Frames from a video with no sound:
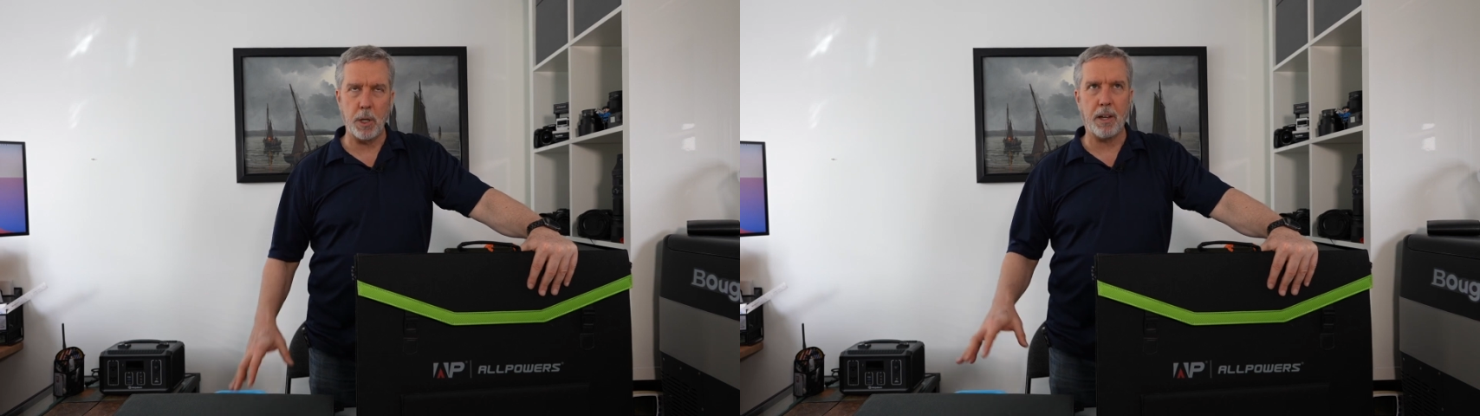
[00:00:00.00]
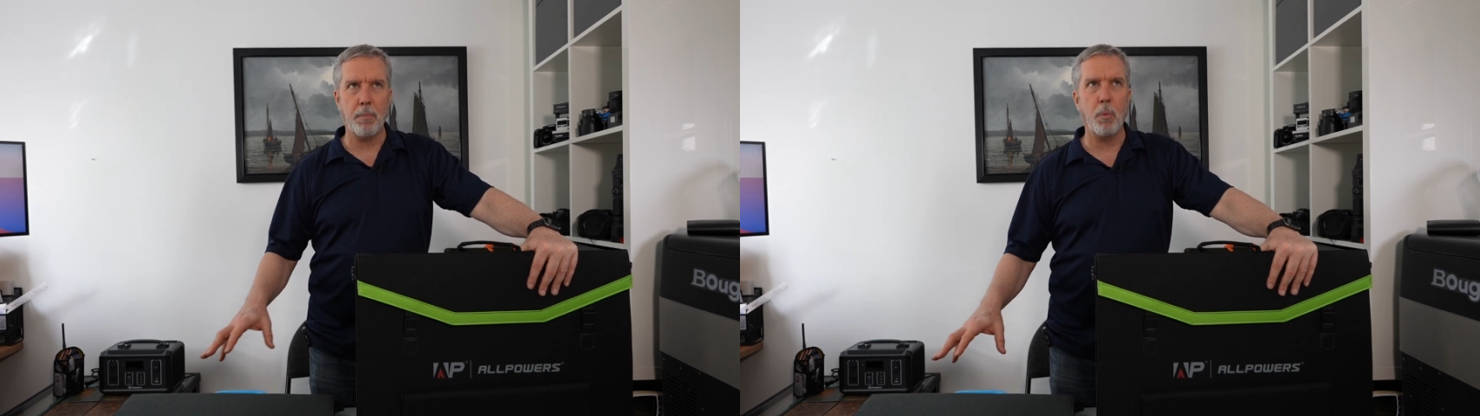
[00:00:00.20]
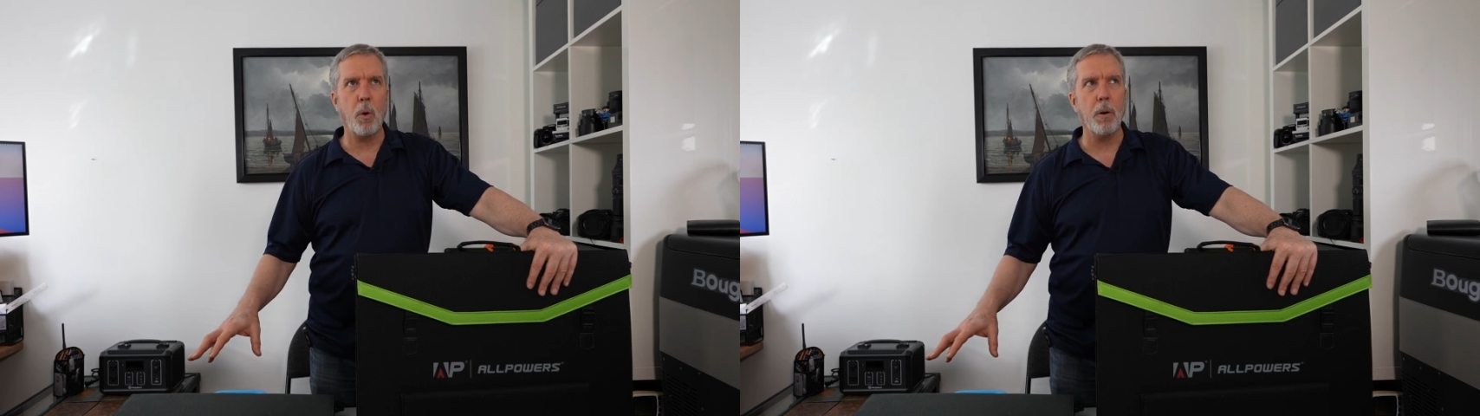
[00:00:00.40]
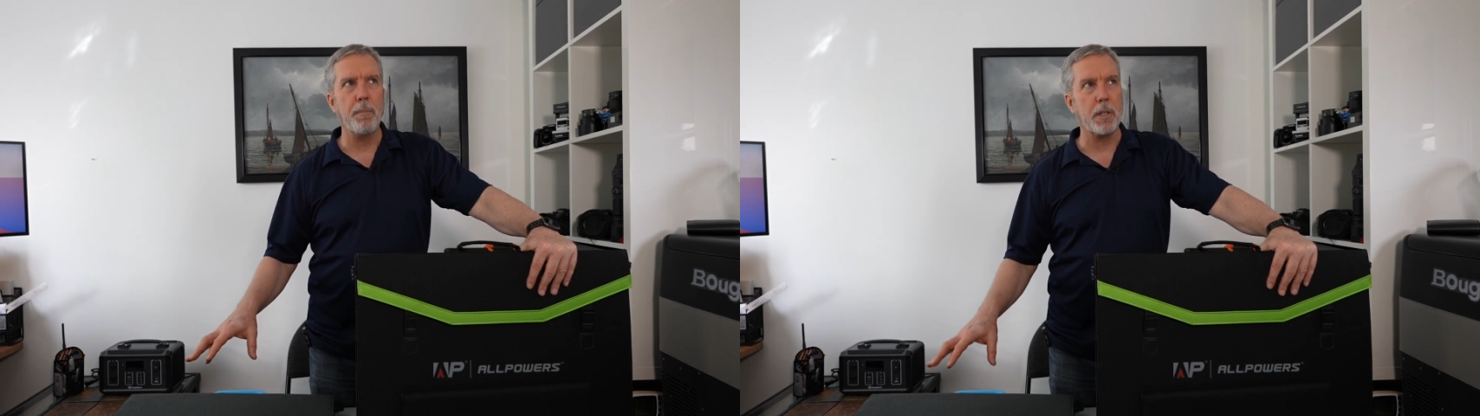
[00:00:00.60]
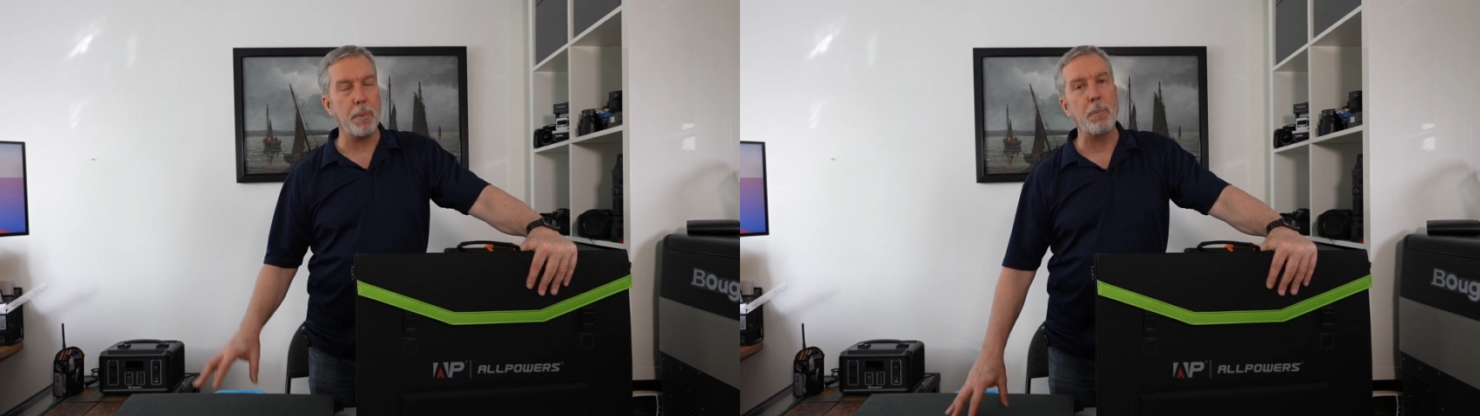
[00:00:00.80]
you get more,
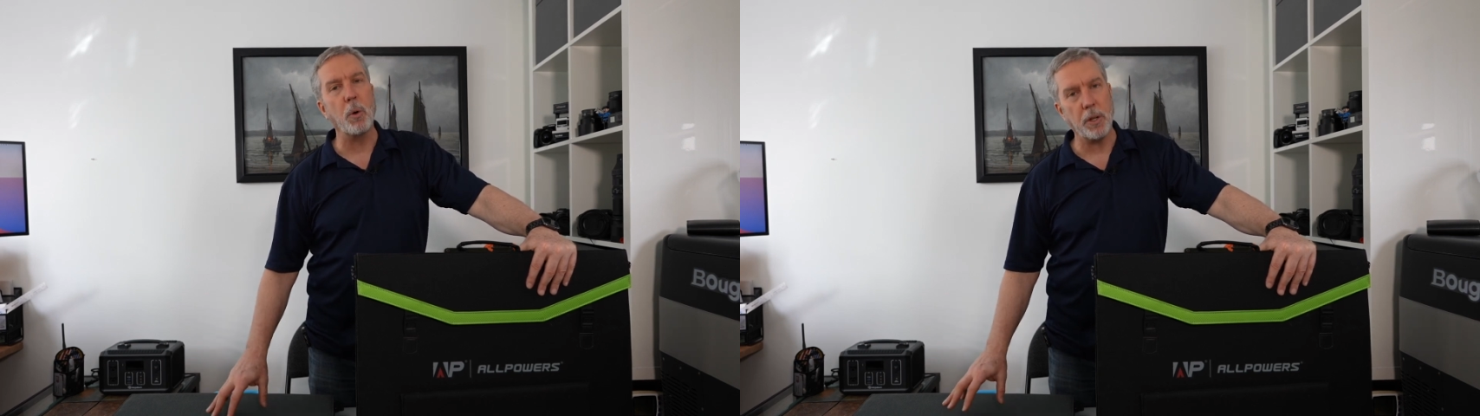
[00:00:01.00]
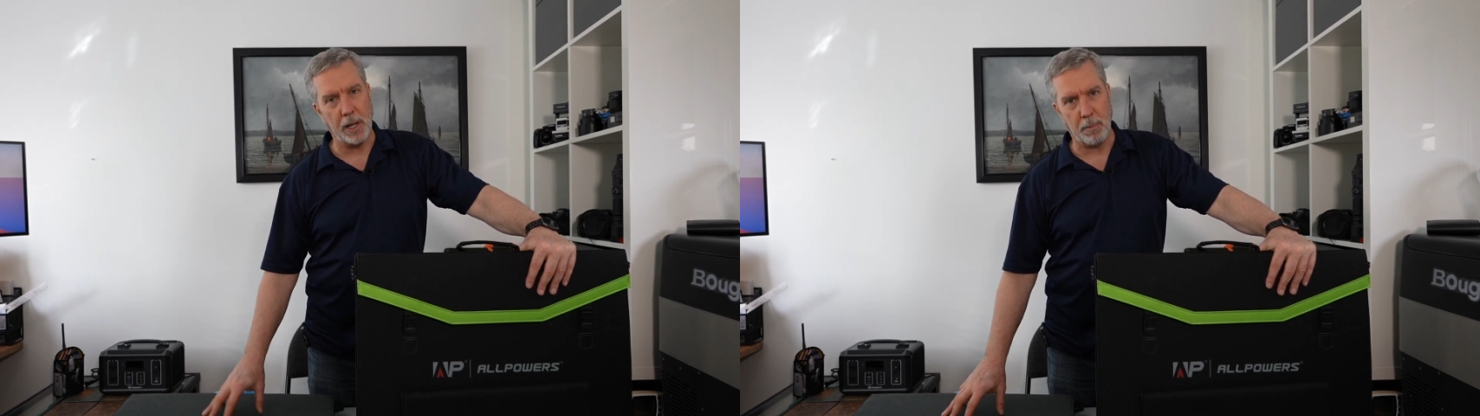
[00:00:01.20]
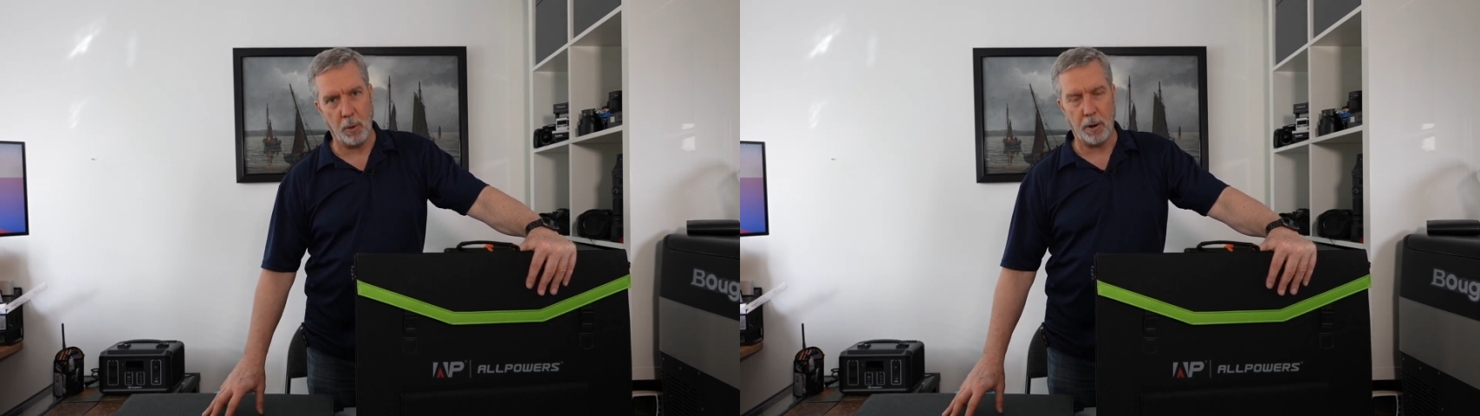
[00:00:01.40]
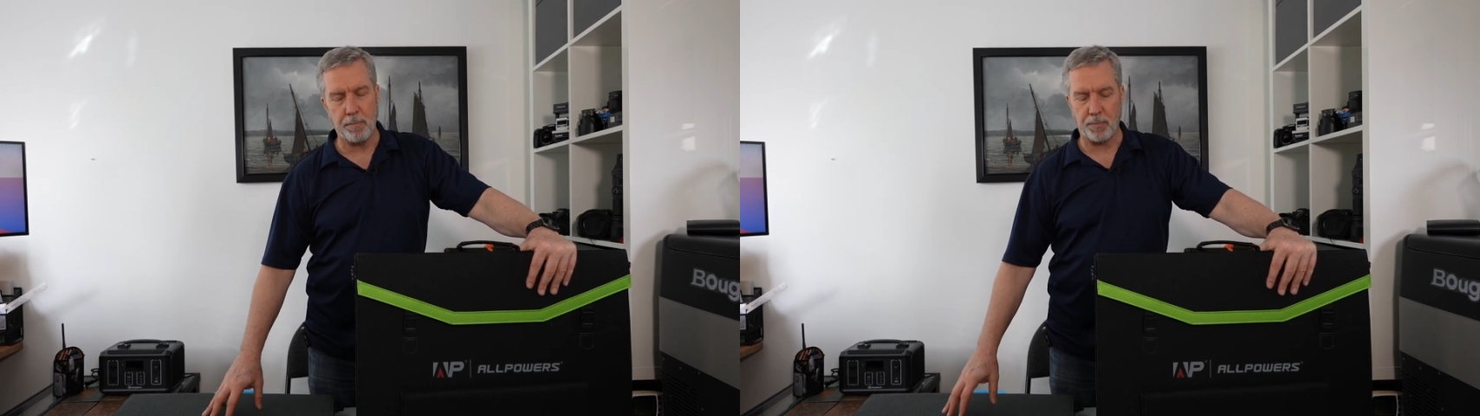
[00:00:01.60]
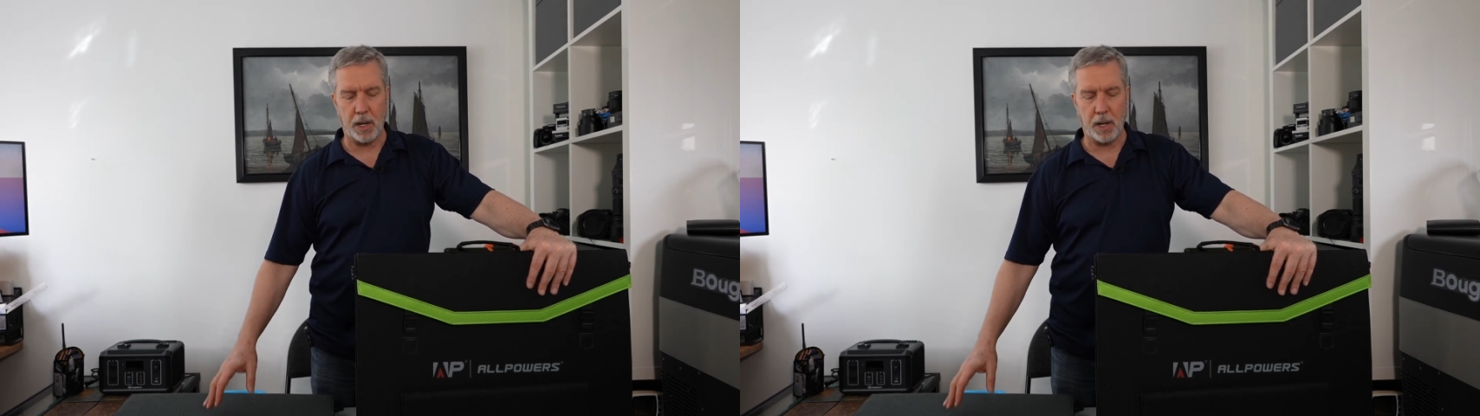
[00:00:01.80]
you spend more, you get more.